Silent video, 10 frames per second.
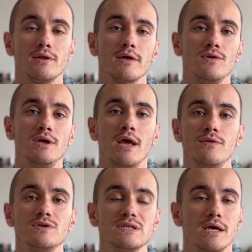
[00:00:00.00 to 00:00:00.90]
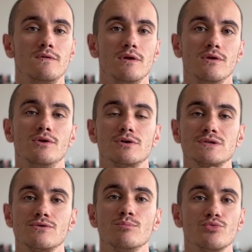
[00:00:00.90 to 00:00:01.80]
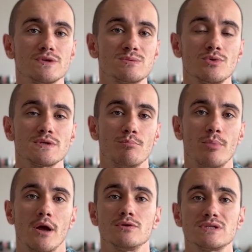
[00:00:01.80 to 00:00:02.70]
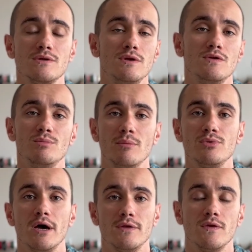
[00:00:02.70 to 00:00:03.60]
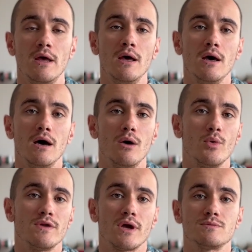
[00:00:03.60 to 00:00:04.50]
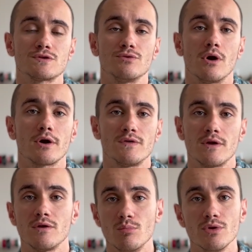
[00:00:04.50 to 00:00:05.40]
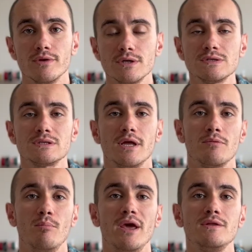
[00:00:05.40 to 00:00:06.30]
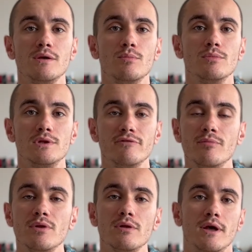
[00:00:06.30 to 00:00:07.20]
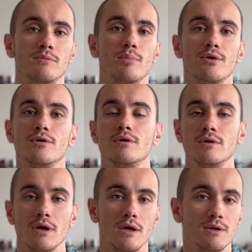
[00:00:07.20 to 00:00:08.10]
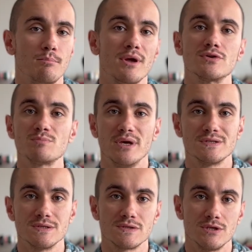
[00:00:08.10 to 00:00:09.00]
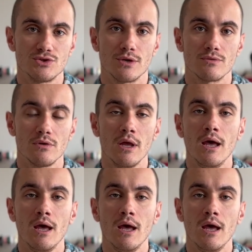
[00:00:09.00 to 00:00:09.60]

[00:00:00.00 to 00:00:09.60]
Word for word: like, he had this idea that there are certain principles and patterns that need to be applied uh, when it comes to architecting buildings that make them livable and better, uh, better spaces in general.